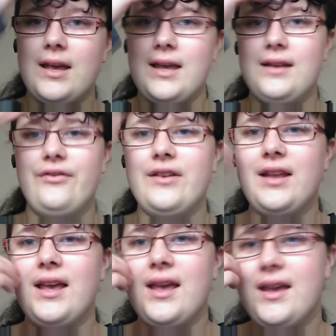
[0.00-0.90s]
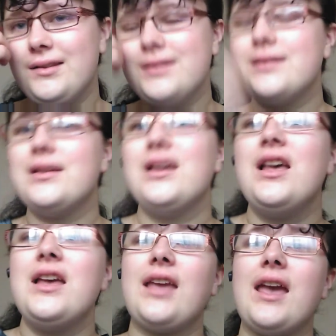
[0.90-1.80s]
And if it ends,
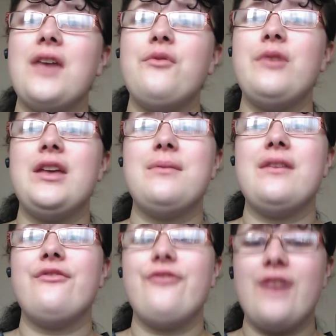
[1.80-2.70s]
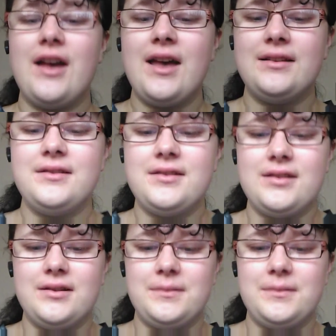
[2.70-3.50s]
can we be friends?